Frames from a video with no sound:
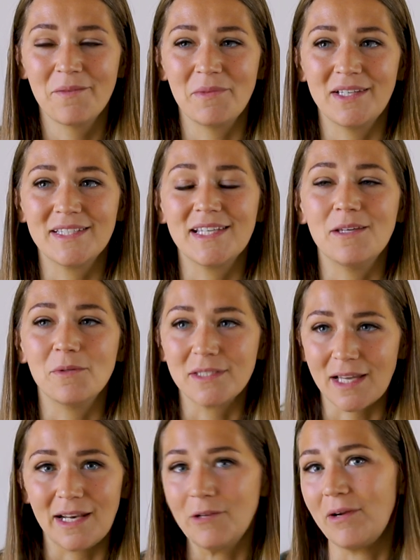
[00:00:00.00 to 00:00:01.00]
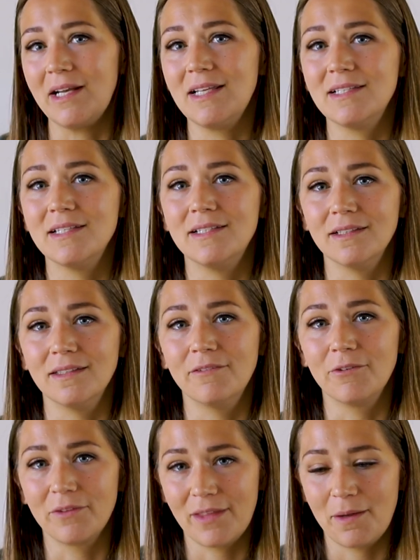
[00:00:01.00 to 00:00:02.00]
because he was getting ready to
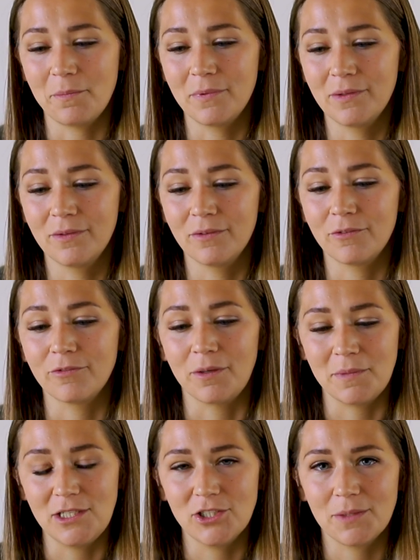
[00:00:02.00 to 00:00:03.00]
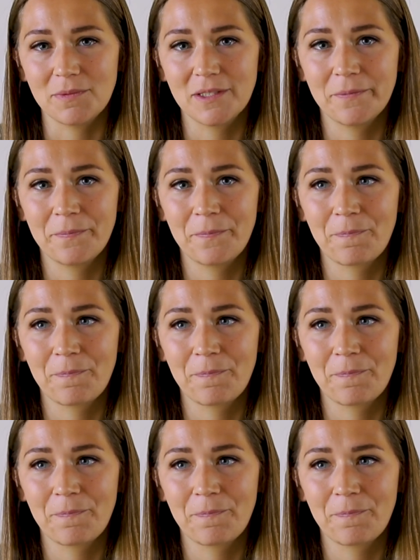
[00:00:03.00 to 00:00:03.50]
deliver them from Egypt.